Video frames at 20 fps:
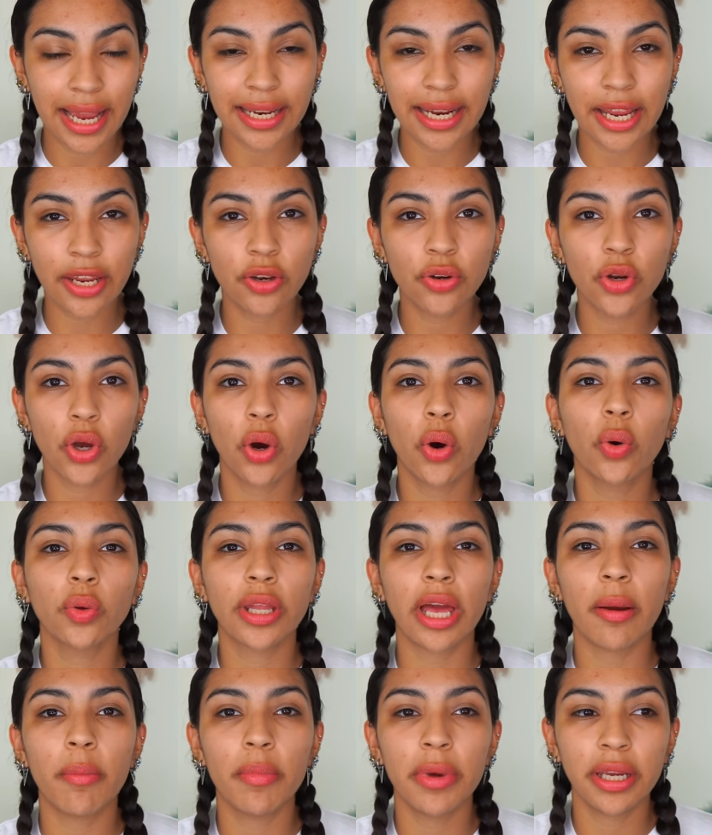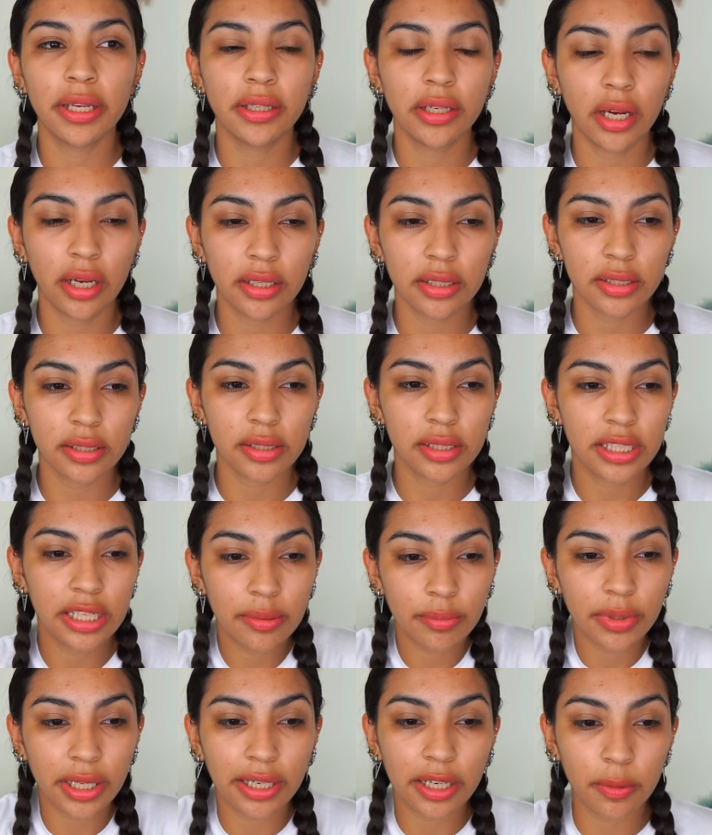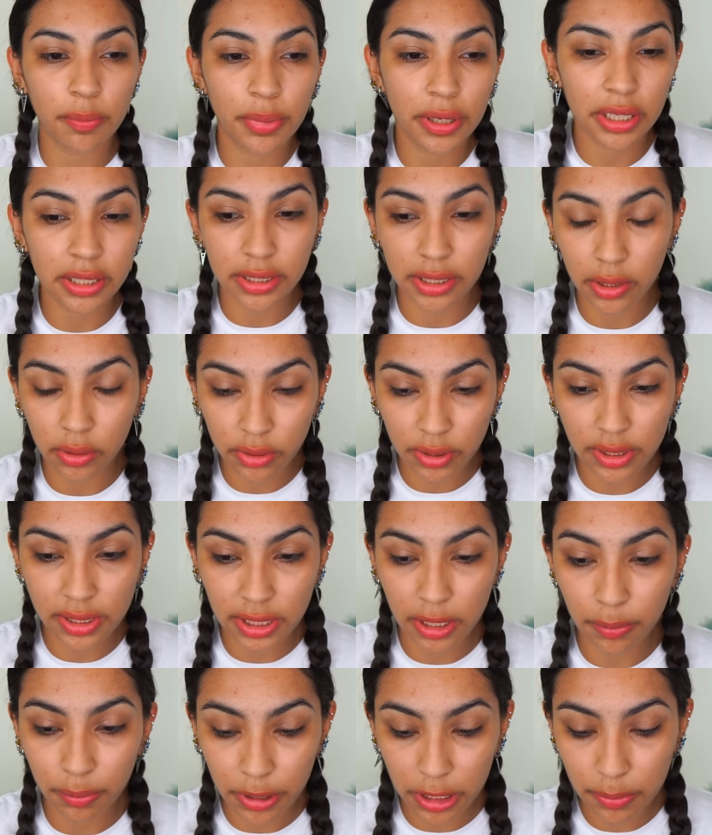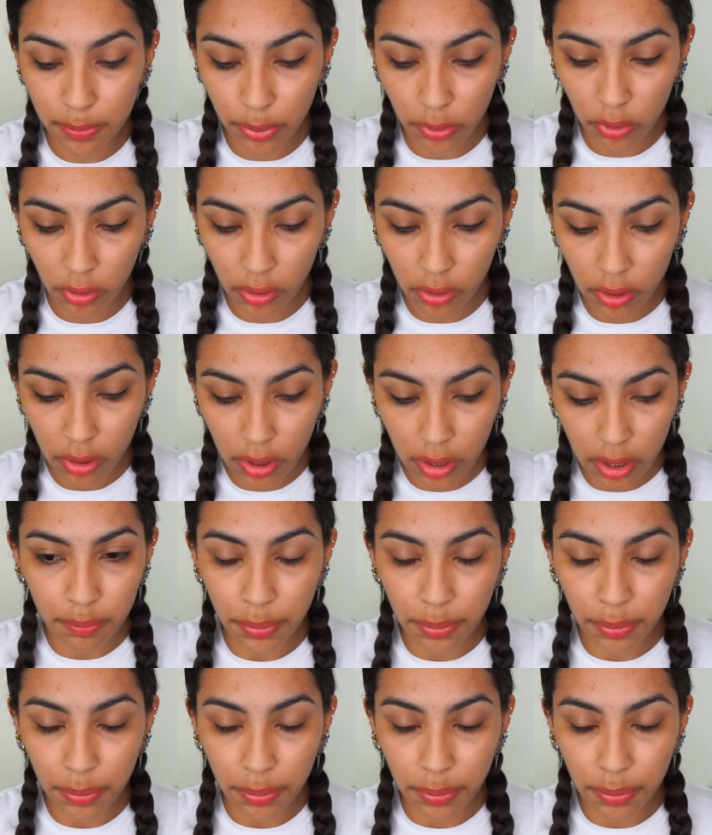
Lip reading: And I know that may not seem like a big deal to some people,